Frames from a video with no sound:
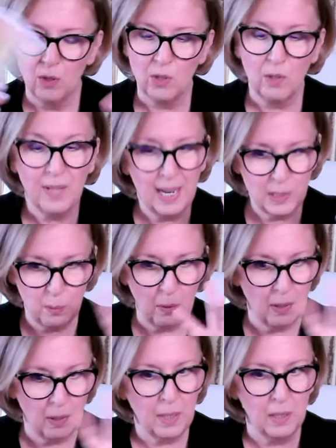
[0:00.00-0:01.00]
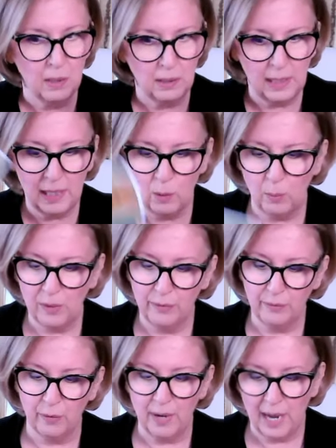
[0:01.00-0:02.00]
So that's what I'm going to lead with
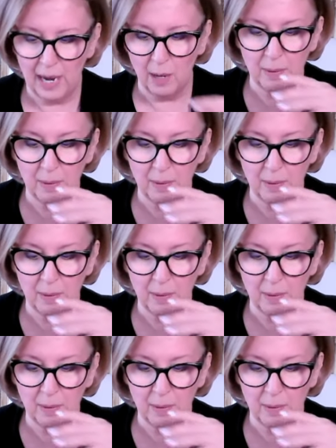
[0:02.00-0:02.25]
for now,